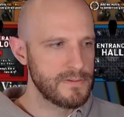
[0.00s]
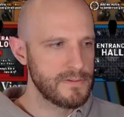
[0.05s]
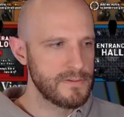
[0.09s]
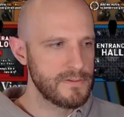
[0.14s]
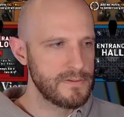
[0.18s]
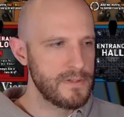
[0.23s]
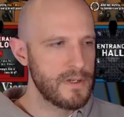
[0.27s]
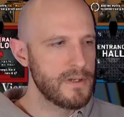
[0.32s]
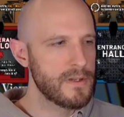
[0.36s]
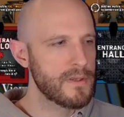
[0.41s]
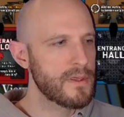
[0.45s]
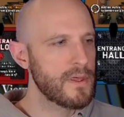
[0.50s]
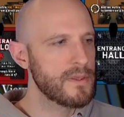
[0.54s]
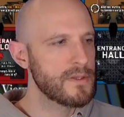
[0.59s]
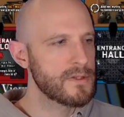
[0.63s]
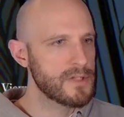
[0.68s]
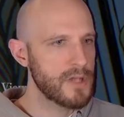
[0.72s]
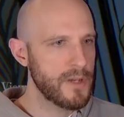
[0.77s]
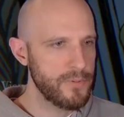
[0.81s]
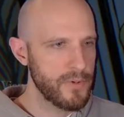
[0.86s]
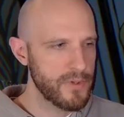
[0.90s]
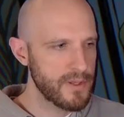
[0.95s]
No, let's get the
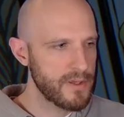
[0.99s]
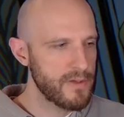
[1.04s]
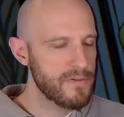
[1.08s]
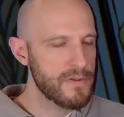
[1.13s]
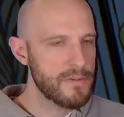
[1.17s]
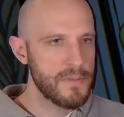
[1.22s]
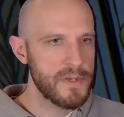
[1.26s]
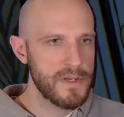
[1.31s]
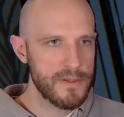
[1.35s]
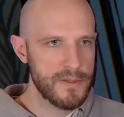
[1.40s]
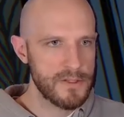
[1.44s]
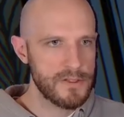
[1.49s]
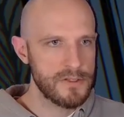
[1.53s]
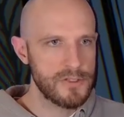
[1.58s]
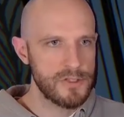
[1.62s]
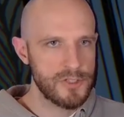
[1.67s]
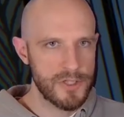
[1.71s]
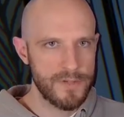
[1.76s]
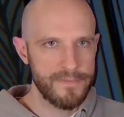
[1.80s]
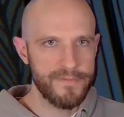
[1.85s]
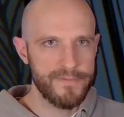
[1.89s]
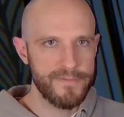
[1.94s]
chapel. That gives me another
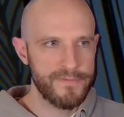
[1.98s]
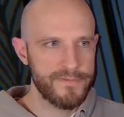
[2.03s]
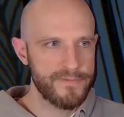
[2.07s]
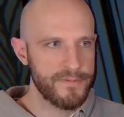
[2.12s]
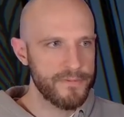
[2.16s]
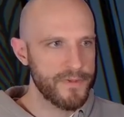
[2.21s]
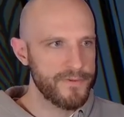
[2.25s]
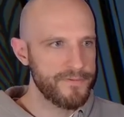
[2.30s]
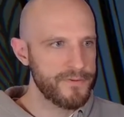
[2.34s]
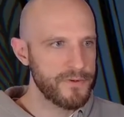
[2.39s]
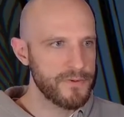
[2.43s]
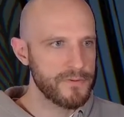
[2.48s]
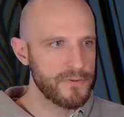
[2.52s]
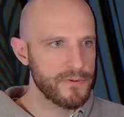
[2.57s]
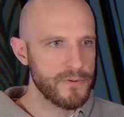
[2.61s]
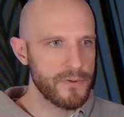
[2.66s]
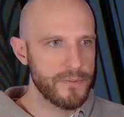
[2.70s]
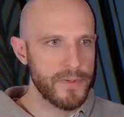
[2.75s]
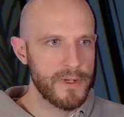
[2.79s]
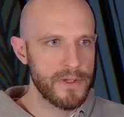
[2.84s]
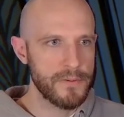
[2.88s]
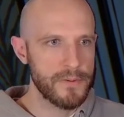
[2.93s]
gem from the funeral
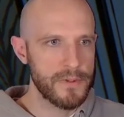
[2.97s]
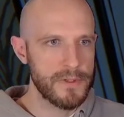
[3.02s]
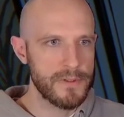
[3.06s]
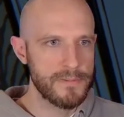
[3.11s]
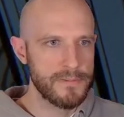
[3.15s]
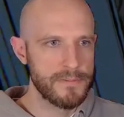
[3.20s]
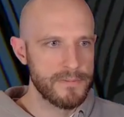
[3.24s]
room anyway.